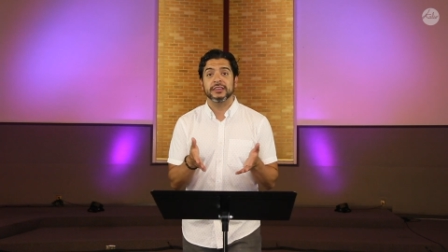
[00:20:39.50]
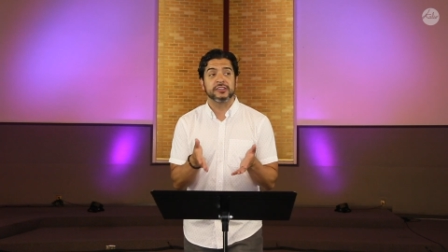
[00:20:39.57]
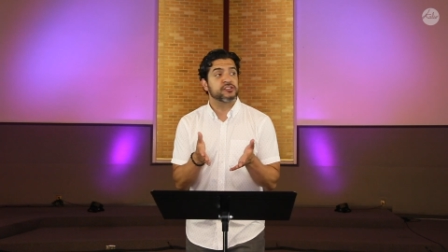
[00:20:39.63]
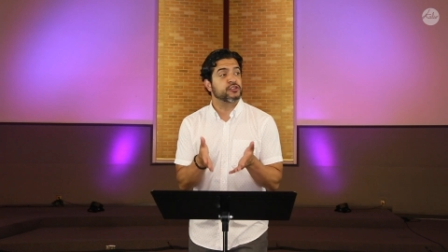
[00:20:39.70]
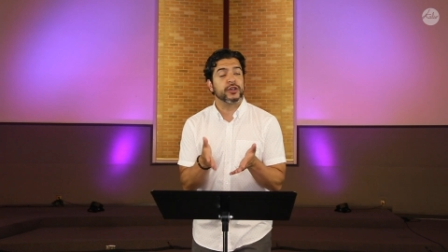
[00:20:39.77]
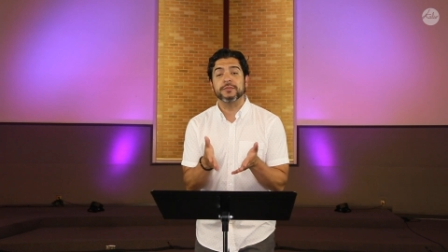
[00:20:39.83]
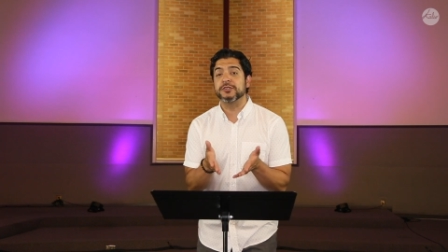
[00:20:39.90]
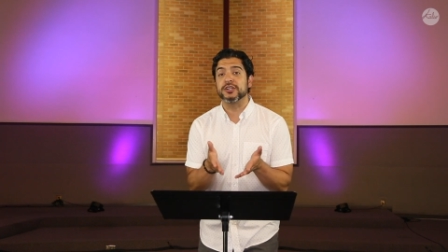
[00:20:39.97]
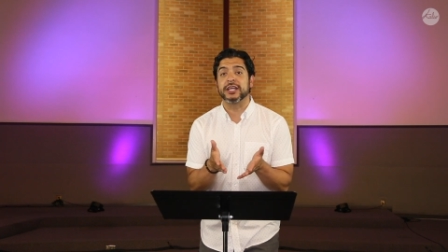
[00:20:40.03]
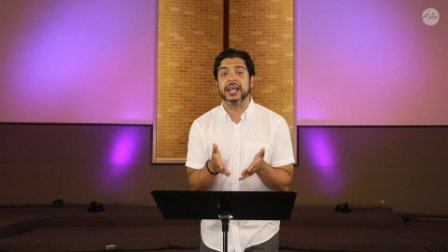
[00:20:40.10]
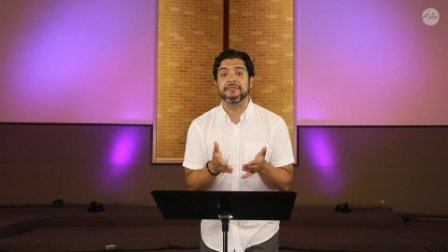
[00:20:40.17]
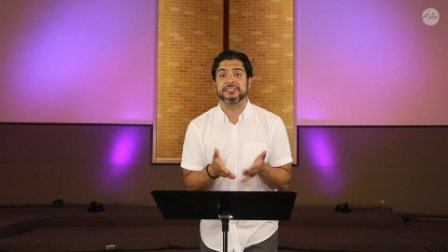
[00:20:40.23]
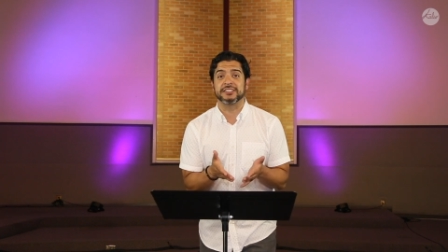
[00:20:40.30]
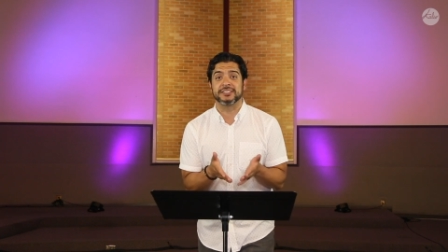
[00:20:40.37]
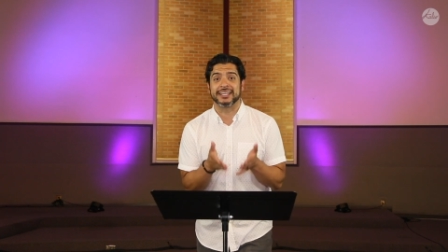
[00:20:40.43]
Scripture
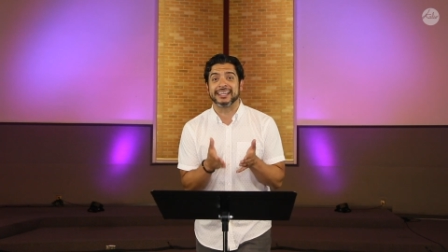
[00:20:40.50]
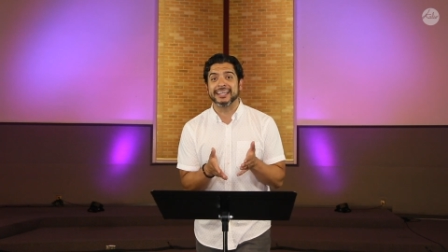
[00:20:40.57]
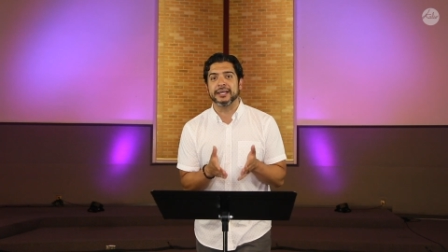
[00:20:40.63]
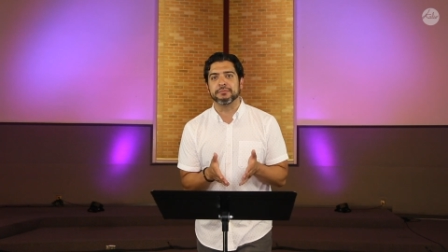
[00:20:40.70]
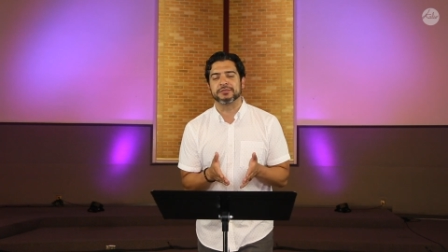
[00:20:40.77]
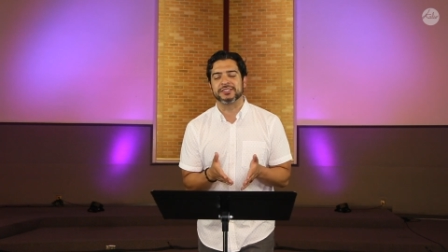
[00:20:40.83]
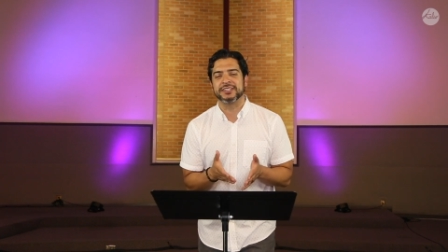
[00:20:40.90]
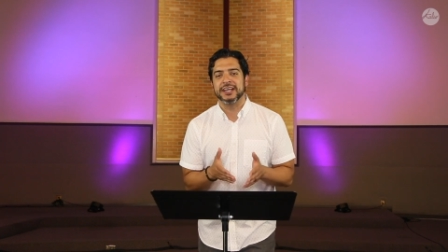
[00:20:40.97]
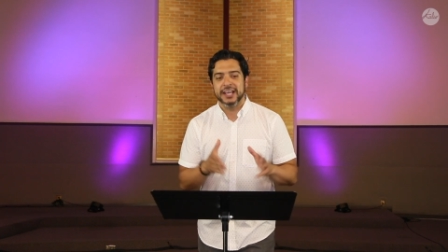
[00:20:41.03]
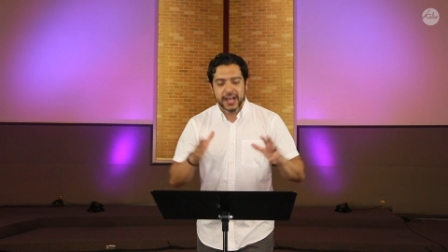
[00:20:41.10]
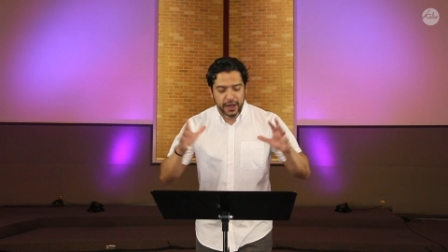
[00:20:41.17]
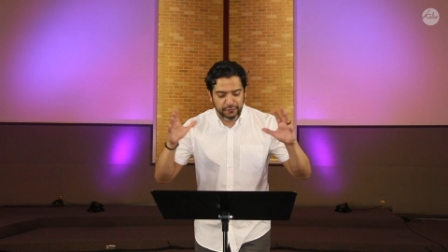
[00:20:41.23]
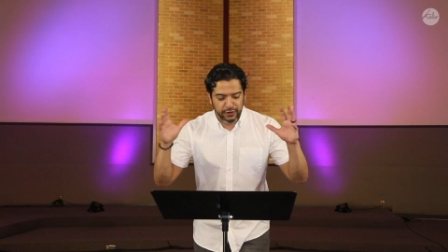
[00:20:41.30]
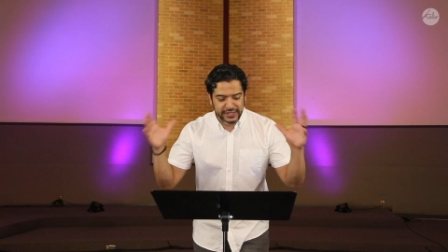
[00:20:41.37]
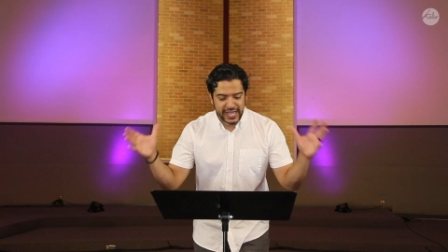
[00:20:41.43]
gives us a glimpse
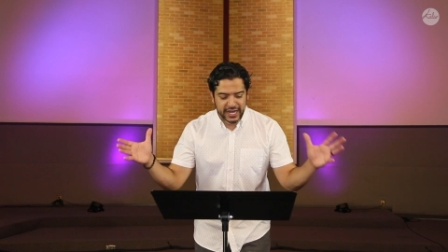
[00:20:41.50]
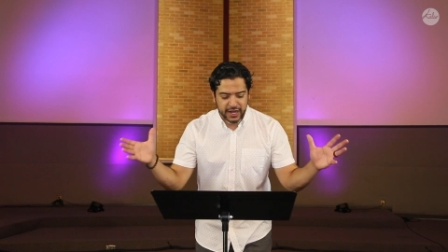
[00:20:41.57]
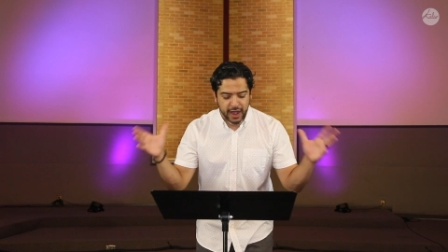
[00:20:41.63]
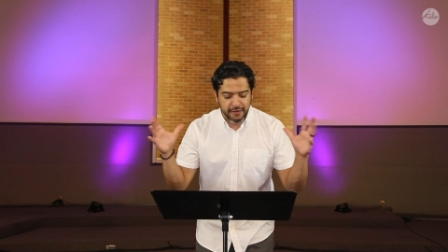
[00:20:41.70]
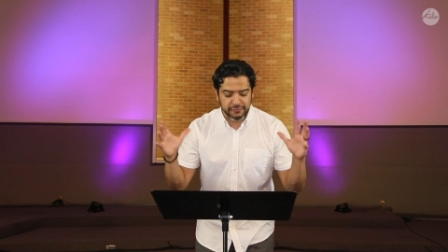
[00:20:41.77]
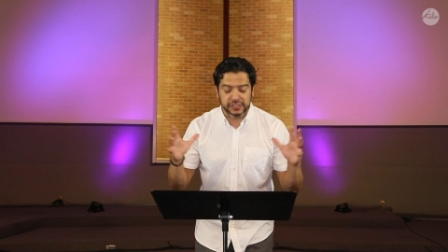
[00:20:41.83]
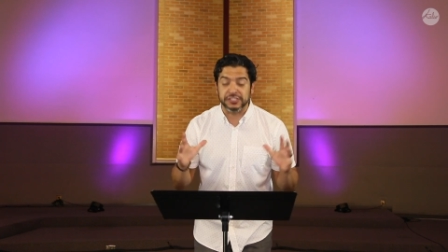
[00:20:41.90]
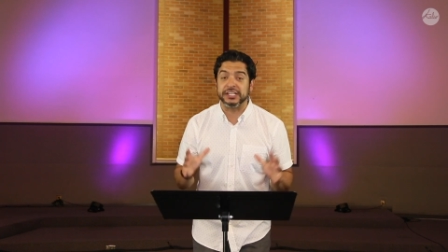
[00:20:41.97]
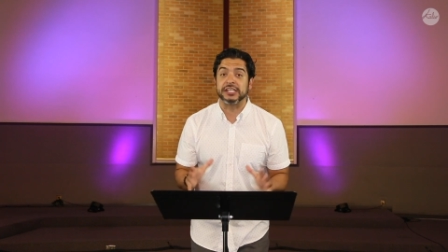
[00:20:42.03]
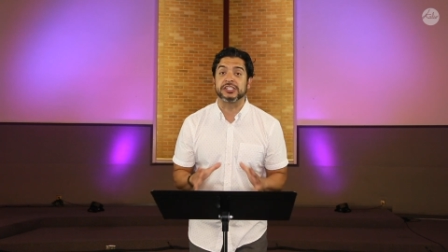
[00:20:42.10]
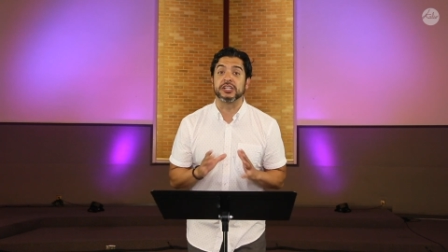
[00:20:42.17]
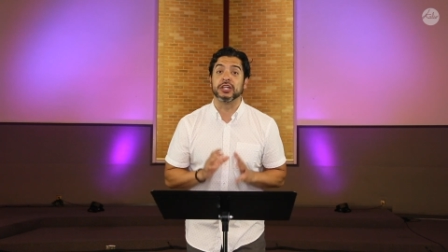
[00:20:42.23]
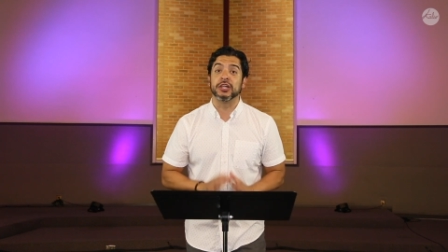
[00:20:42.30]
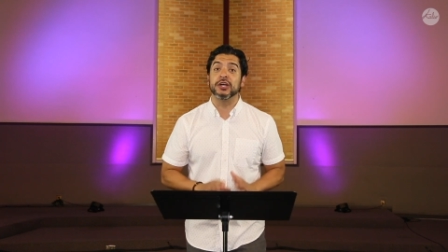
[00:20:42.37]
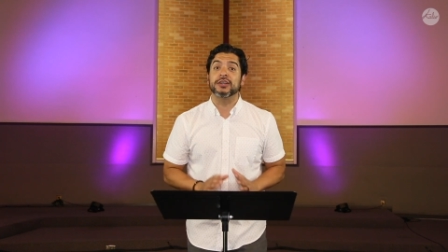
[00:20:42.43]
of what that
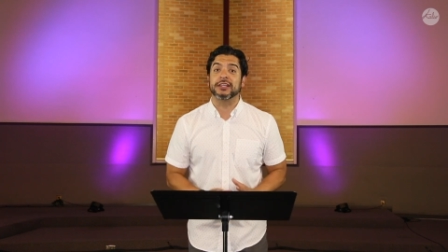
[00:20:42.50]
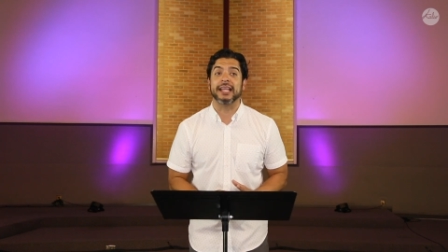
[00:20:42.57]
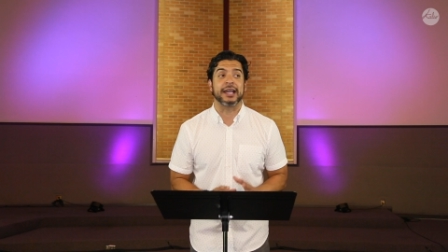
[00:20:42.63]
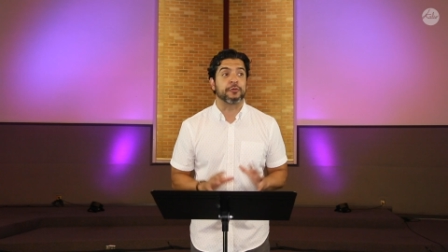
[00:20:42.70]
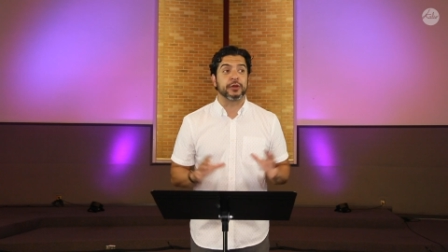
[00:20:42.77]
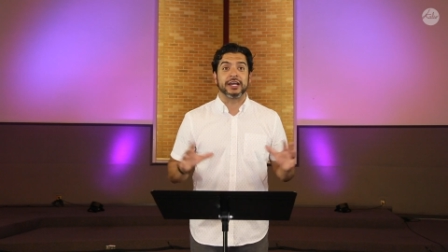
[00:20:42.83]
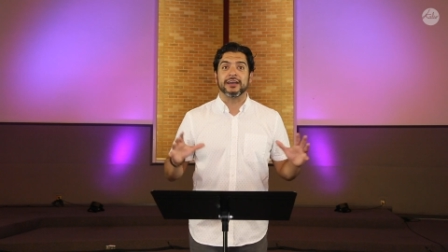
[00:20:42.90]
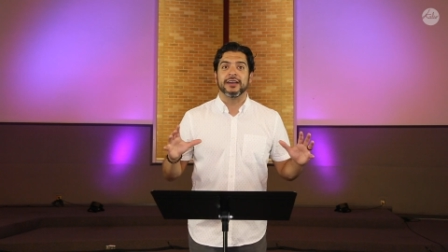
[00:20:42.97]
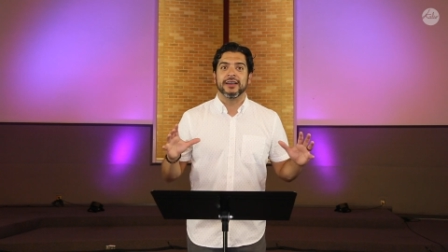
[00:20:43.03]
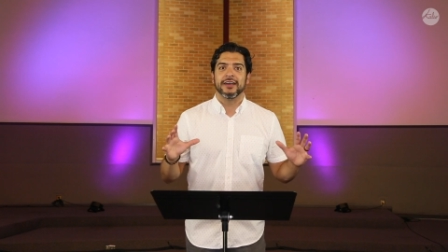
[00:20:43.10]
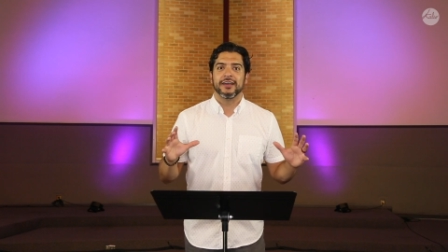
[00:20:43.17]
conversation looked like, what it,